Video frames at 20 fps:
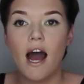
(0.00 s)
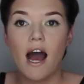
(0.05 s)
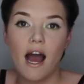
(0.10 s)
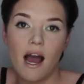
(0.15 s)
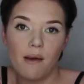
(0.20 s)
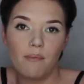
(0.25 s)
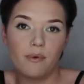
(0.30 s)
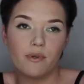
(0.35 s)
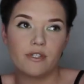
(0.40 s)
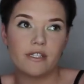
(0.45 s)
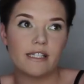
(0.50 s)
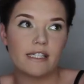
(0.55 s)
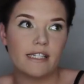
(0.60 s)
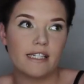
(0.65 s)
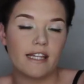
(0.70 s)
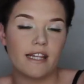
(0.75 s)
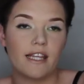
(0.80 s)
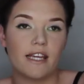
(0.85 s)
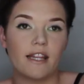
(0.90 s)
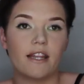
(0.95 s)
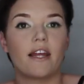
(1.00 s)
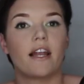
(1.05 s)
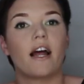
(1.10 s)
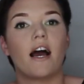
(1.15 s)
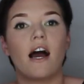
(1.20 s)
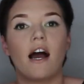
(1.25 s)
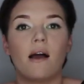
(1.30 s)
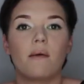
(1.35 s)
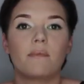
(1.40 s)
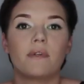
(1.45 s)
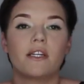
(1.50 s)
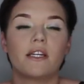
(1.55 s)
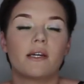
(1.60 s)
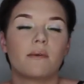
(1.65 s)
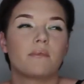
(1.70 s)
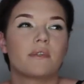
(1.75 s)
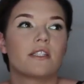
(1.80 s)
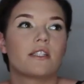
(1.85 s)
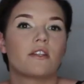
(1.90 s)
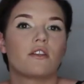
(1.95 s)
I personally think that Hyman
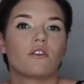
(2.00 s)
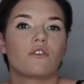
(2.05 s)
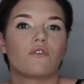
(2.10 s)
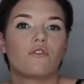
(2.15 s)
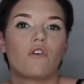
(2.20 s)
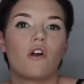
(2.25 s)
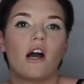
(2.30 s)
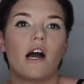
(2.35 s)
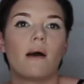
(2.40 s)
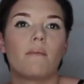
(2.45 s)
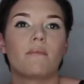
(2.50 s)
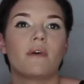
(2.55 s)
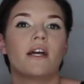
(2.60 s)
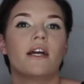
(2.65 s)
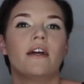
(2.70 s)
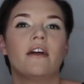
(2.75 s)
committed the crime.